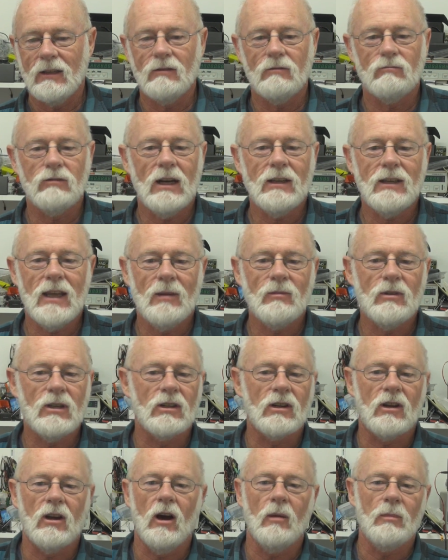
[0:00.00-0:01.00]
Runcam
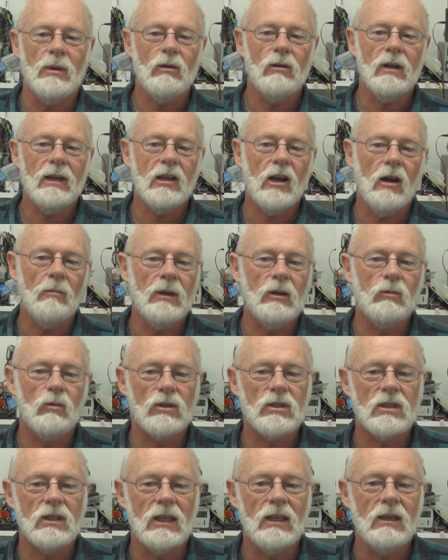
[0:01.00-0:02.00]
didn't copy. All they copied
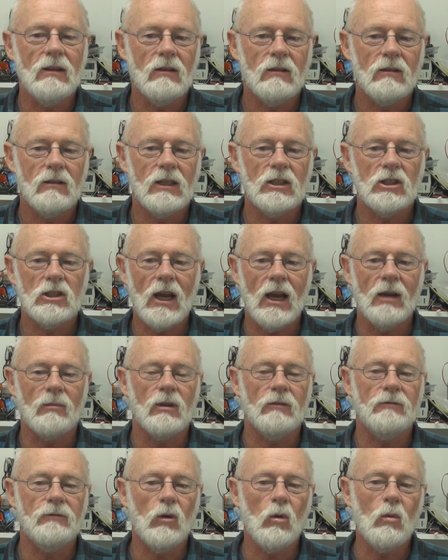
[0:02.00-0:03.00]
was the
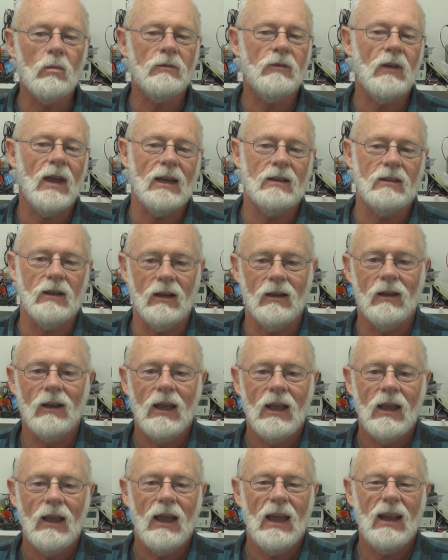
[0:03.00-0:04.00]
shape, the form factor.
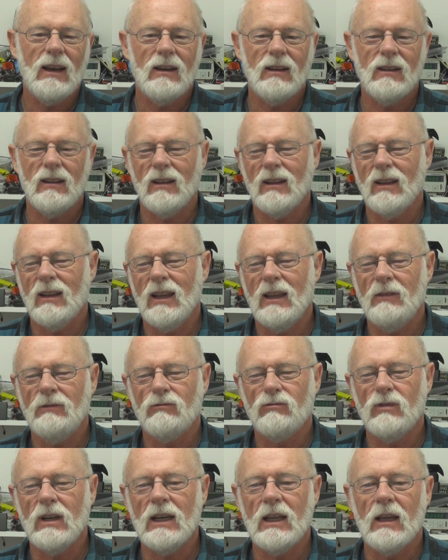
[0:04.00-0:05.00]
And
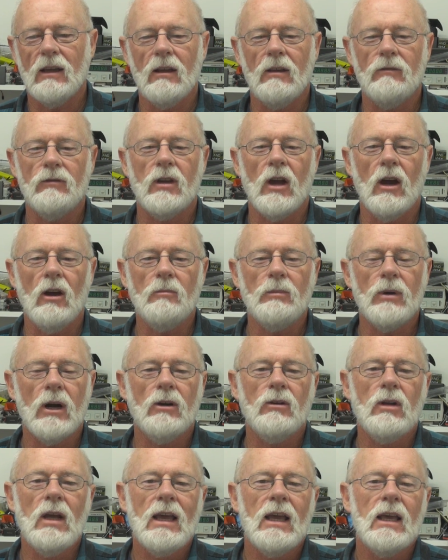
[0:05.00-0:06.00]
if
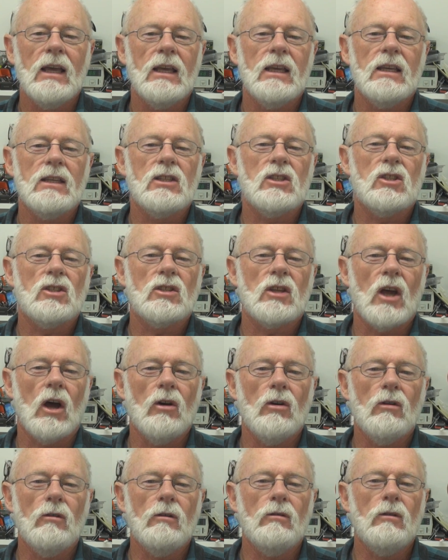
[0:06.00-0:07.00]
GoPro is
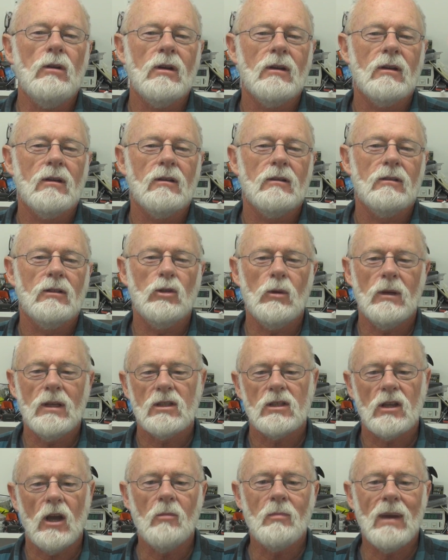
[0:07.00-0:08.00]

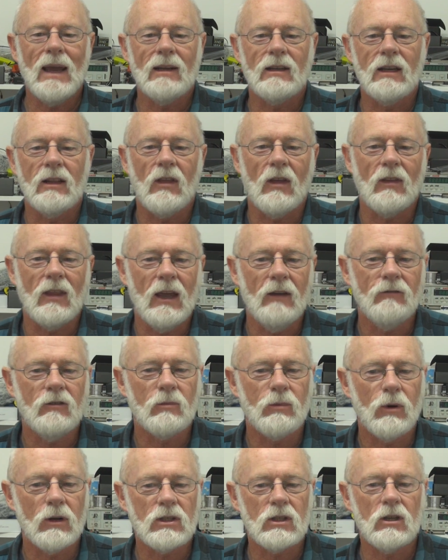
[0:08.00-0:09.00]
doing so badly that they have
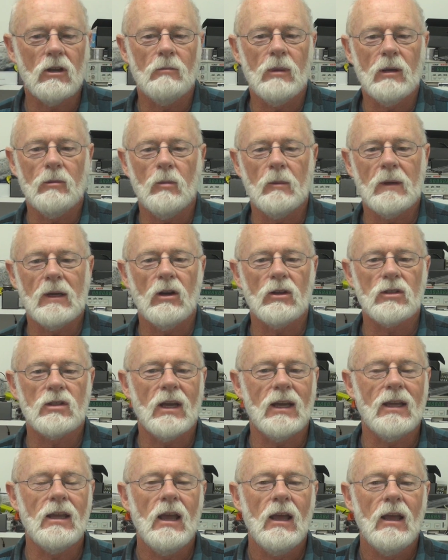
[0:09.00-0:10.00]
to prosecute people because
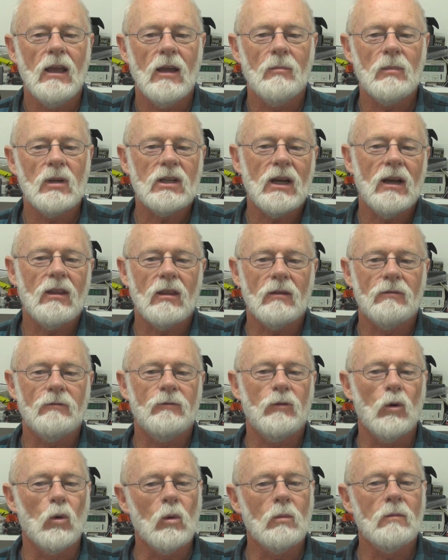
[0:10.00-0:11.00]
they imitate the
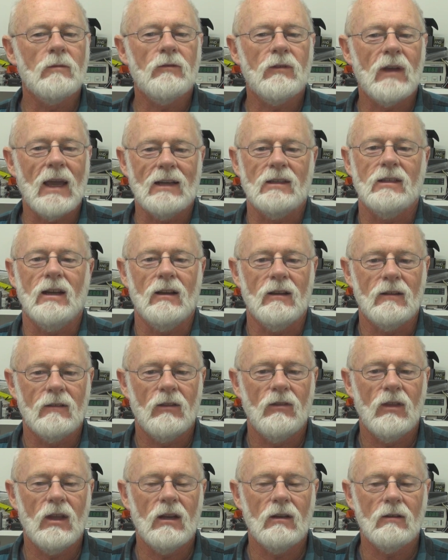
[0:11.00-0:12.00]
form factor,
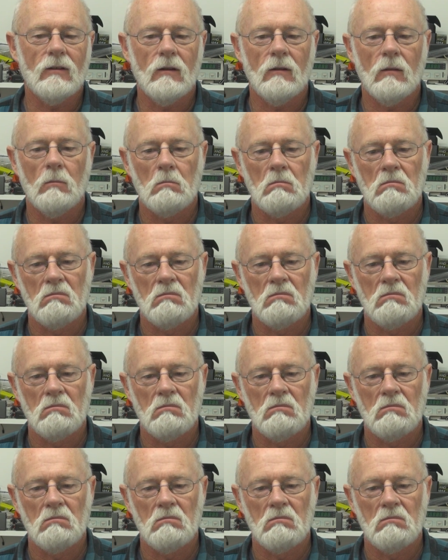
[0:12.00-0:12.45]
then